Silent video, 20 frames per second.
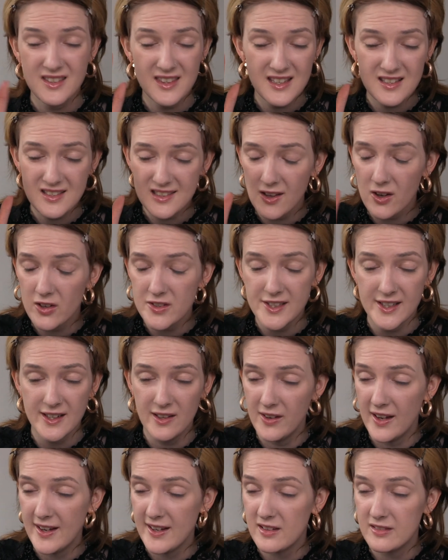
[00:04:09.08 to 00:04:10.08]
lockdown
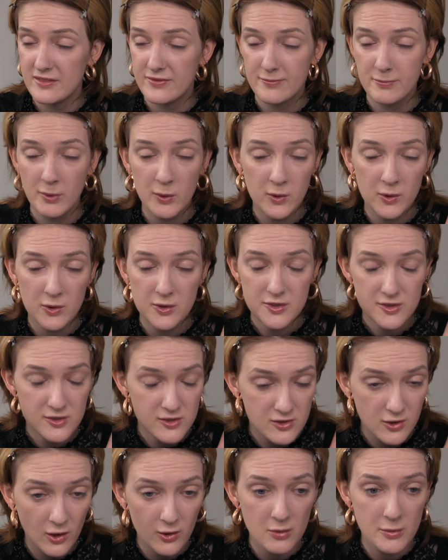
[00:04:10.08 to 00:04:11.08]
I have bought
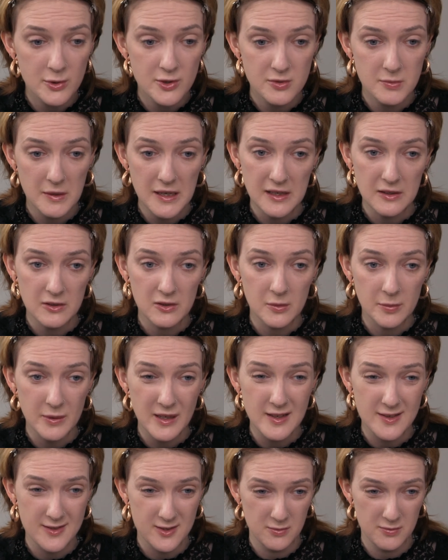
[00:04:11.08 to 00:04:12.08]
so much makeup,
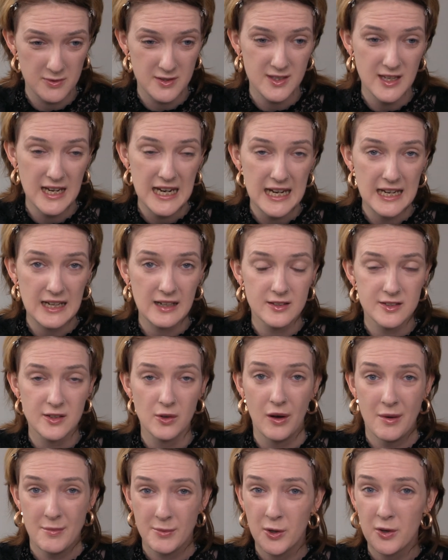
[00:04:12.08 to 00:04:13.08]
it's obscene. So
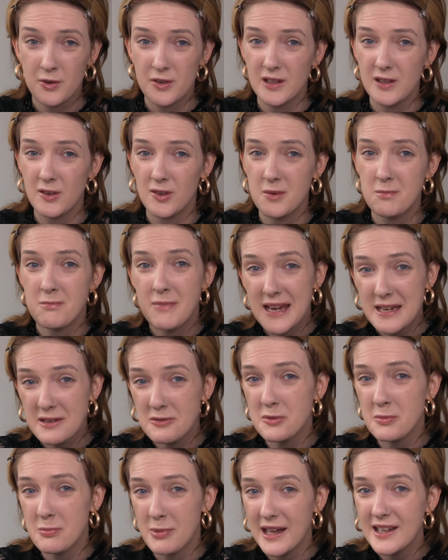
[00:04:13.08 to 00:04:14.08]
I'm currently on a makeup
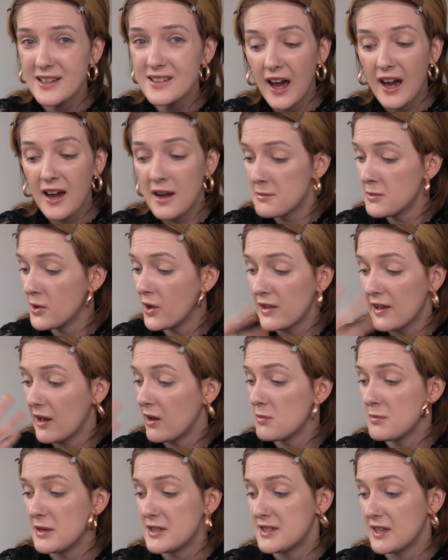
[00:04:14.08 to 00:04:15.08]
ban. I'm not allowing
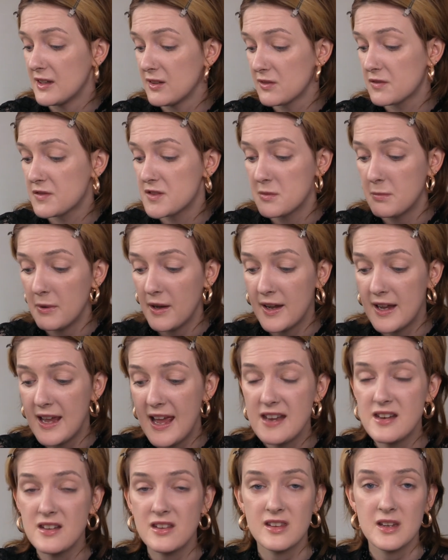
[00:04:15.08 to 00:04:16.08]
myself to buy
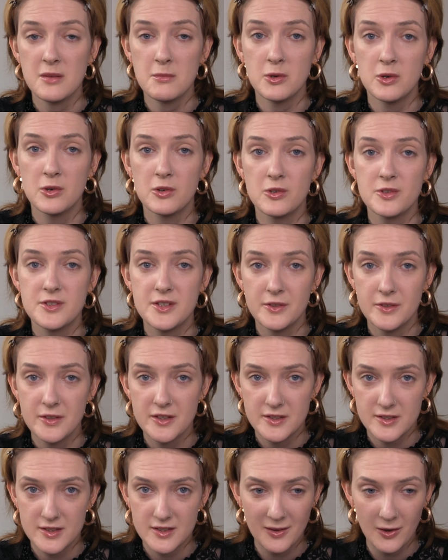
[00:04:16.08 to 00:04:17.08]
anything more till
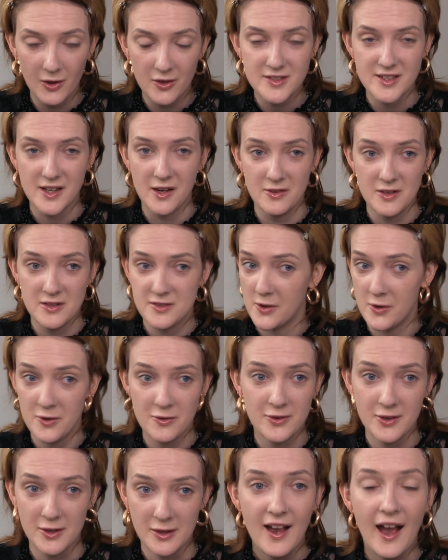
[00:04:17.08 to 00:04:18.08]
this lockdown is
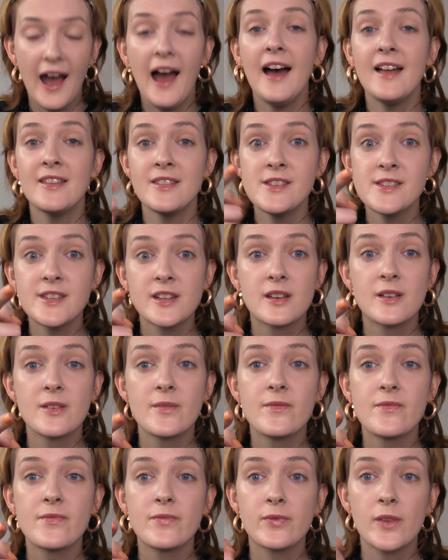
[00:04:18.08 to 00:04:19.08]
over. And
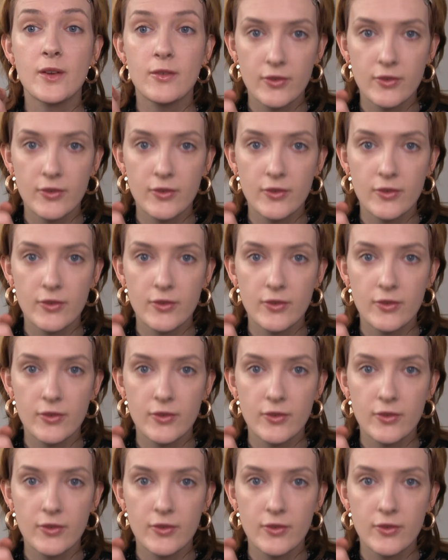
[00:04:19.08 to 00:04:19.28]
fun